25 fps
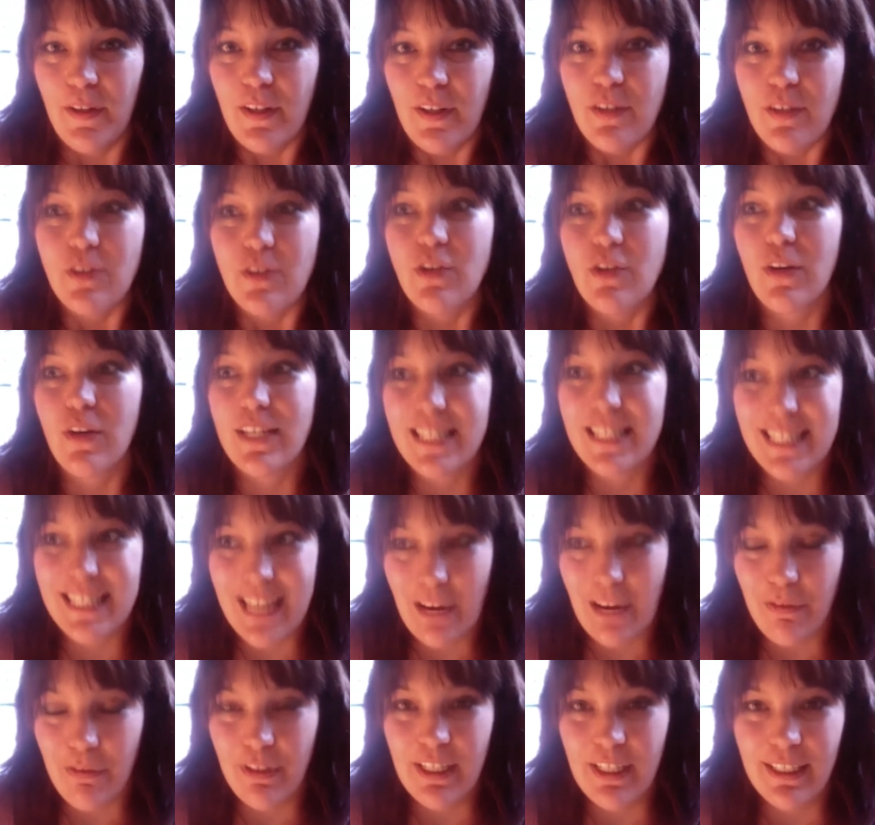So it's
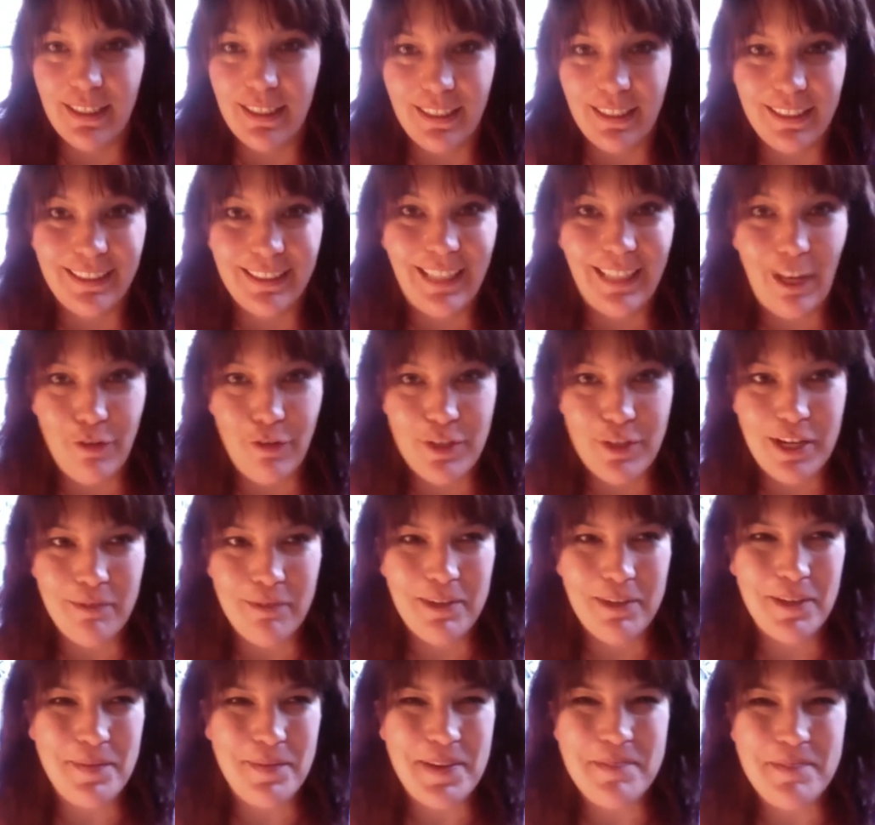definitely a
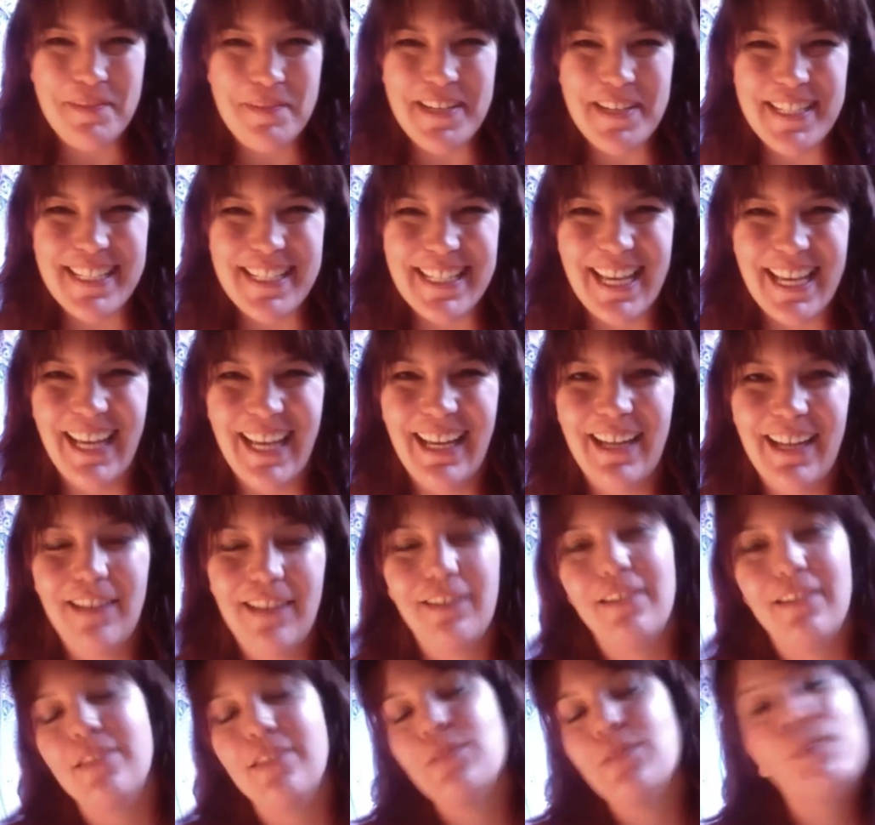lifetime commitment
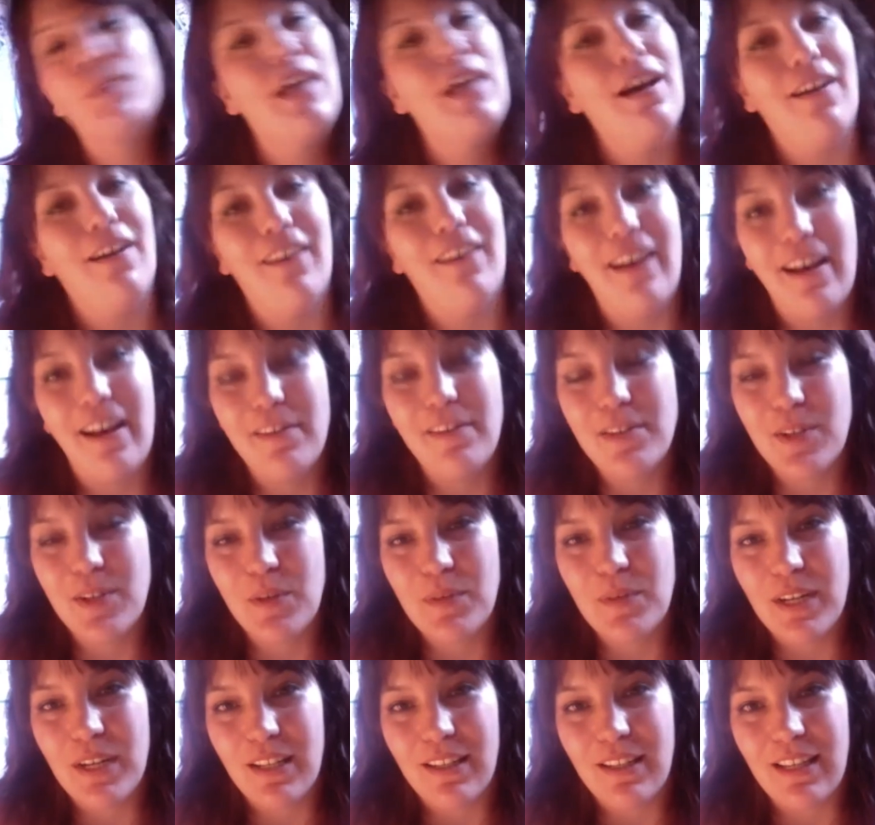because we all have so
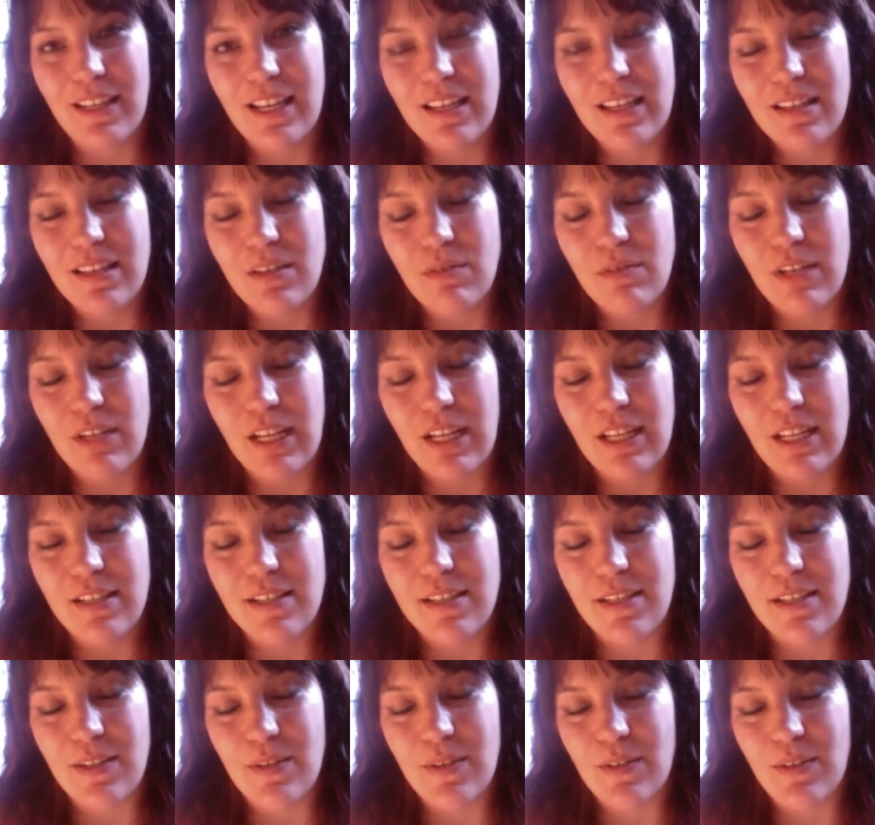many things we need
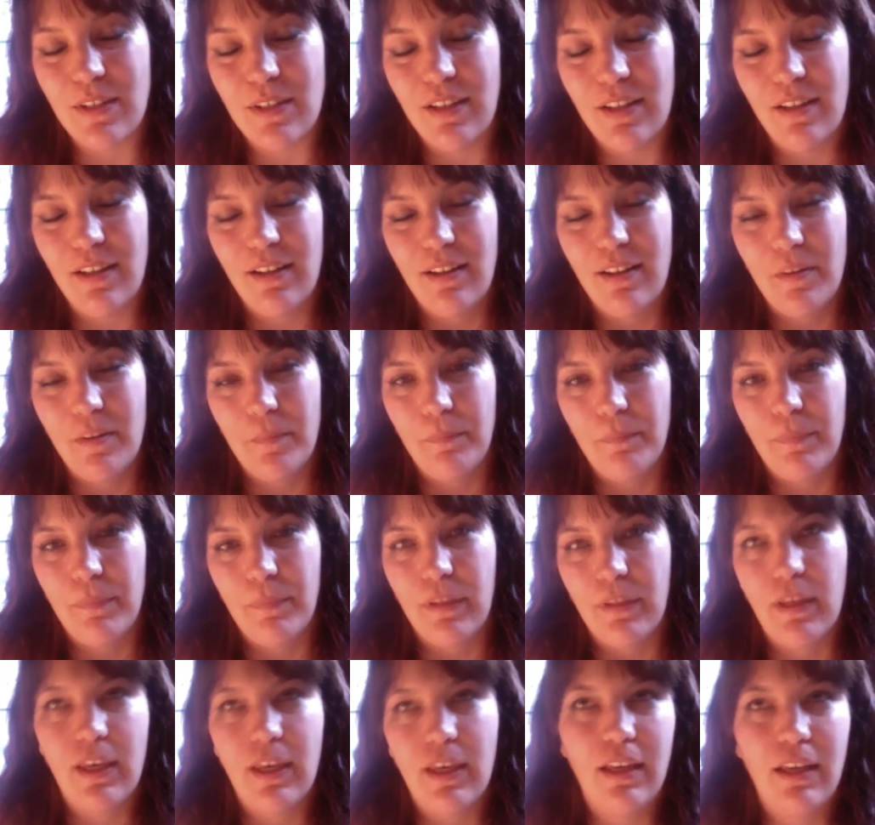to
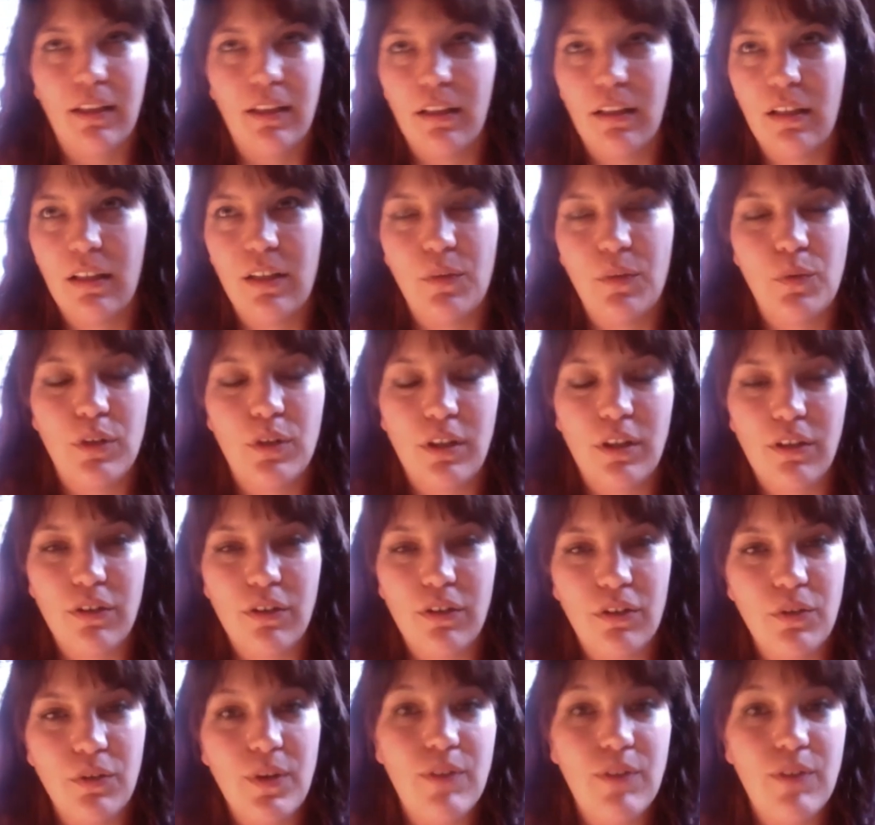heal and work
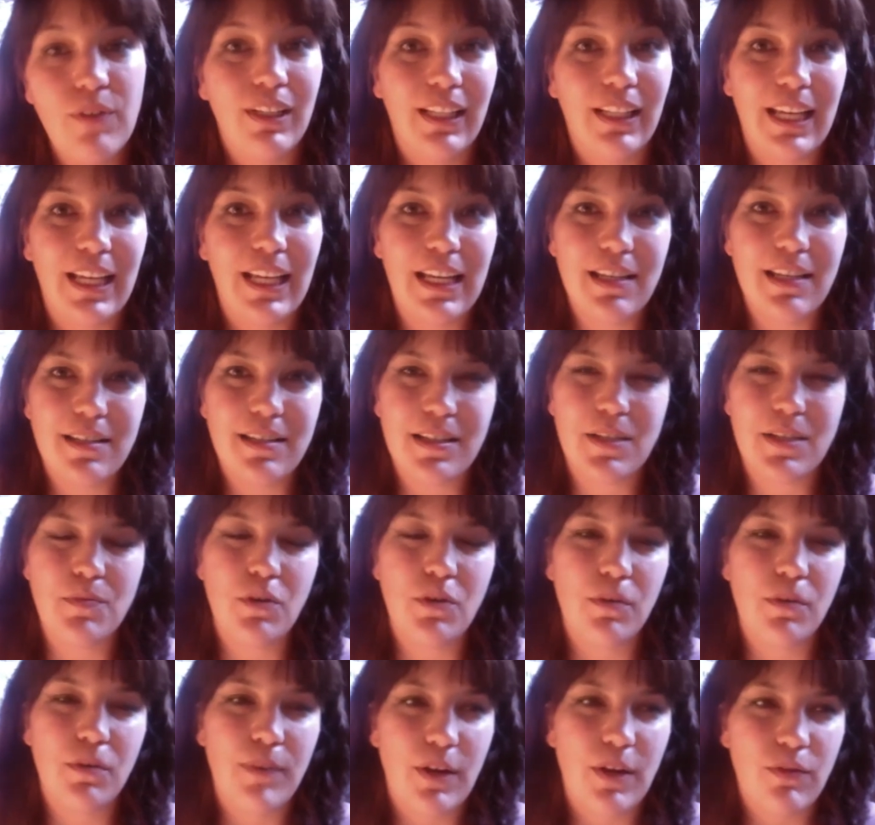through and release. It's
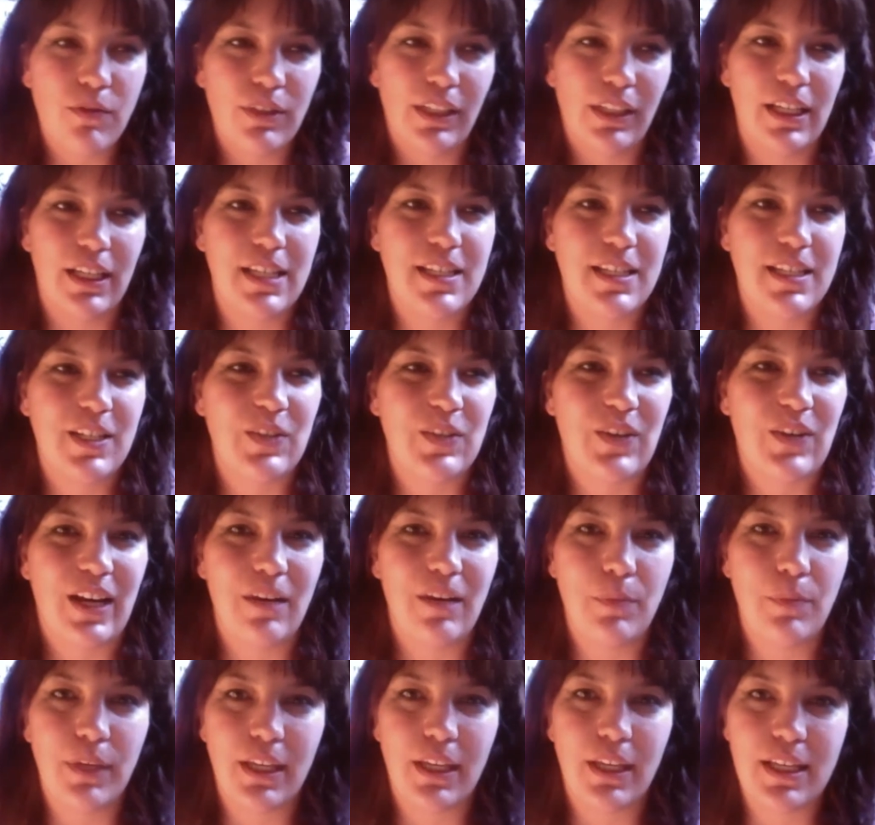more about releasing,
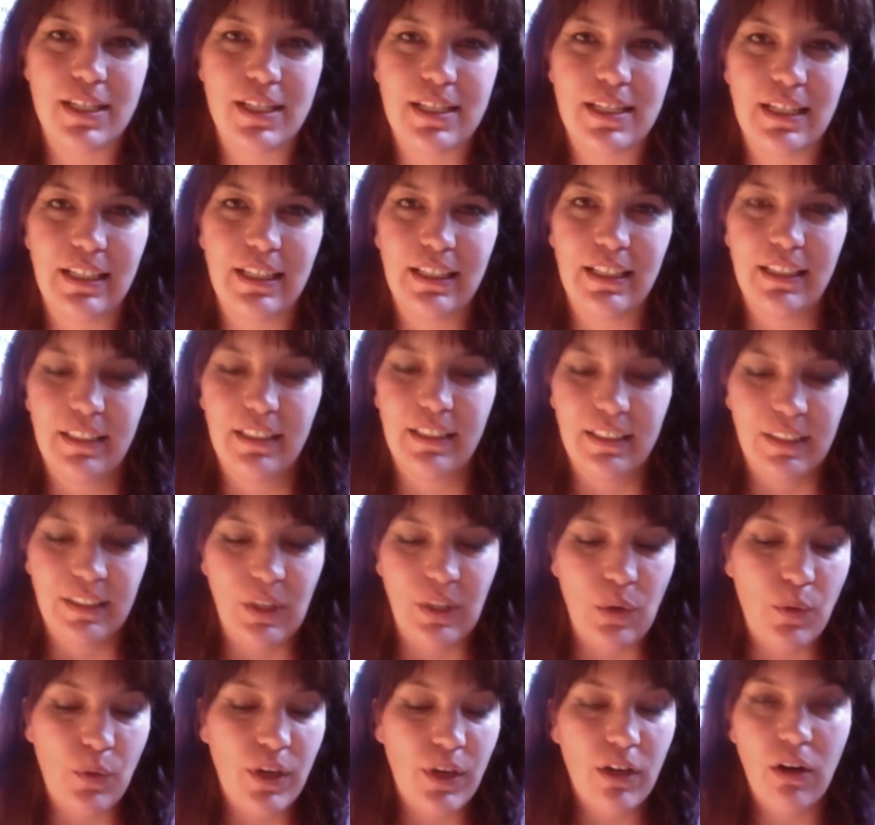right? Because
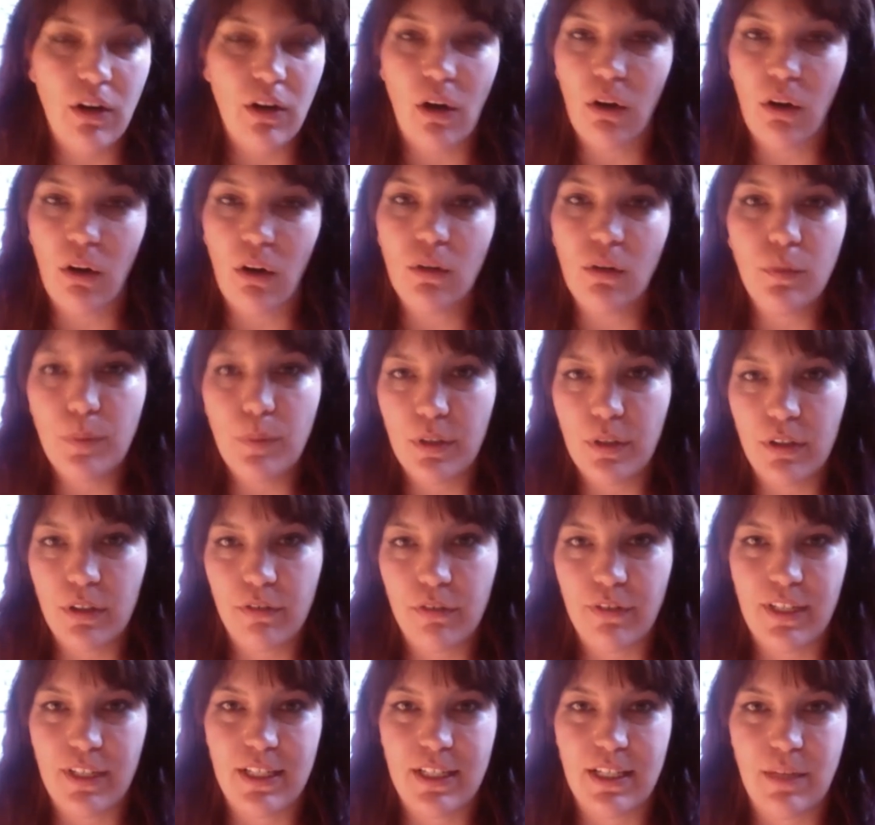we are all
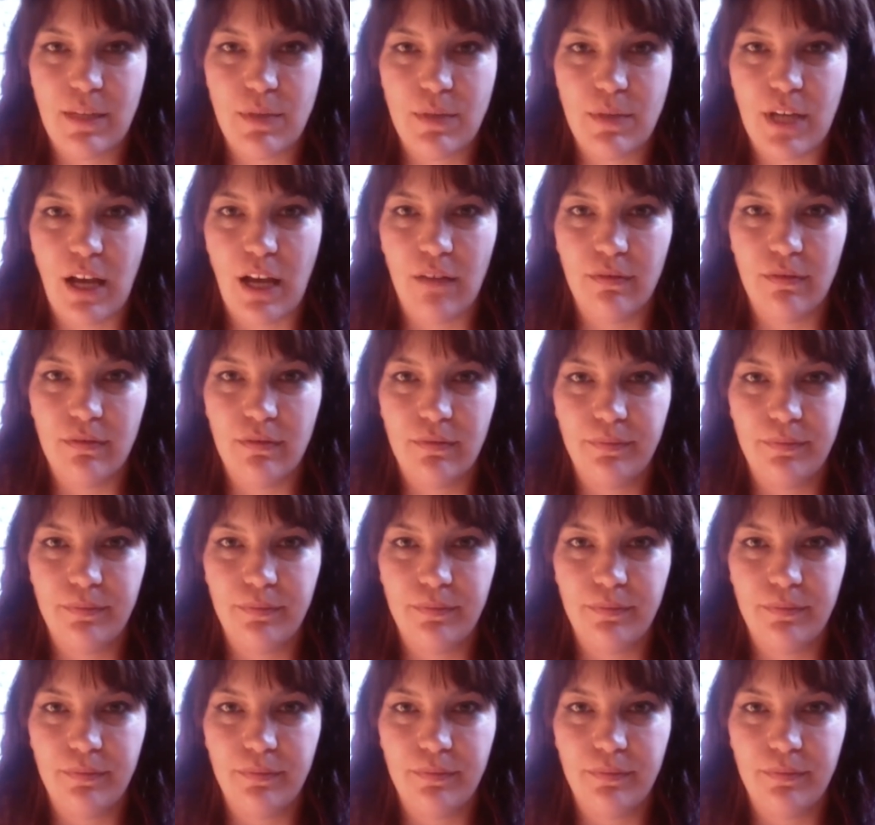perfect deep down.